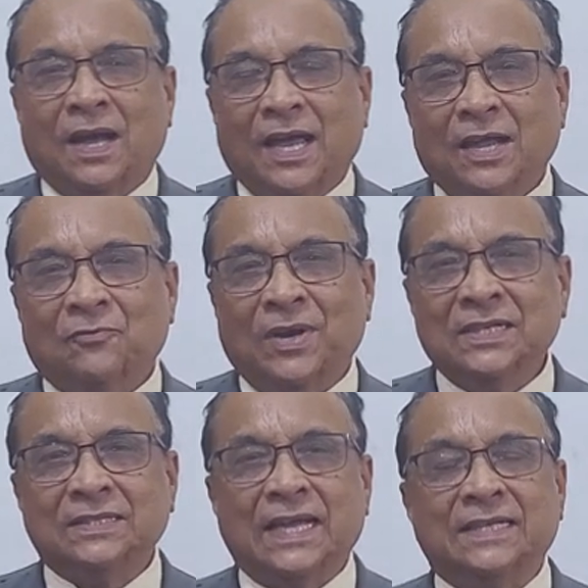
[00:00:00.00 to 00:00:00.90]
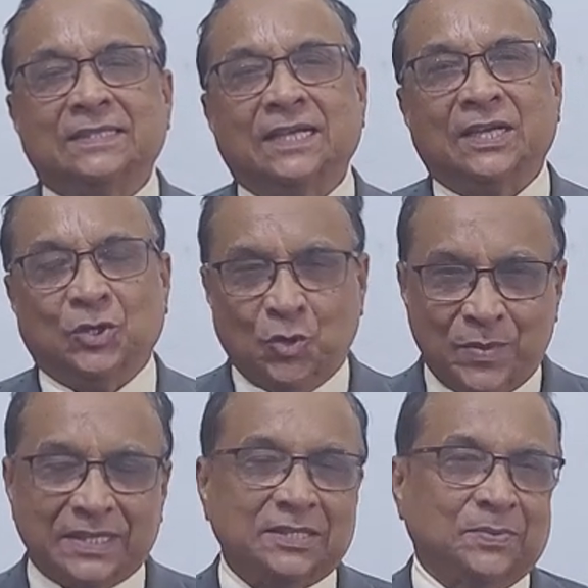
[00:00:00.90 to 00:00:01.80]
And once I say
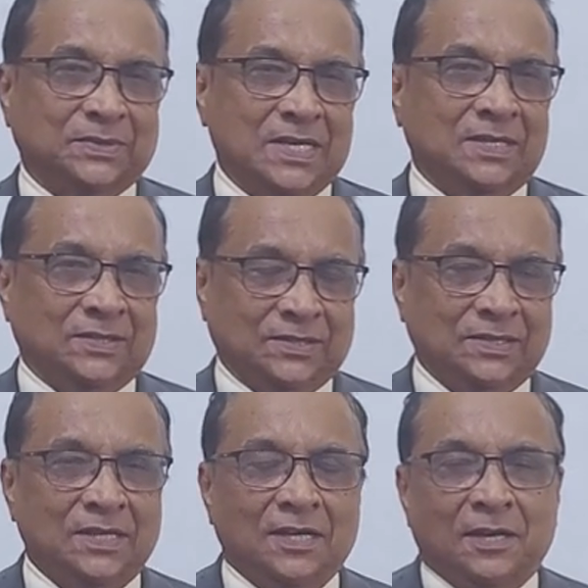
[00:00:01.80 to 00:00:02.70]
humic substance,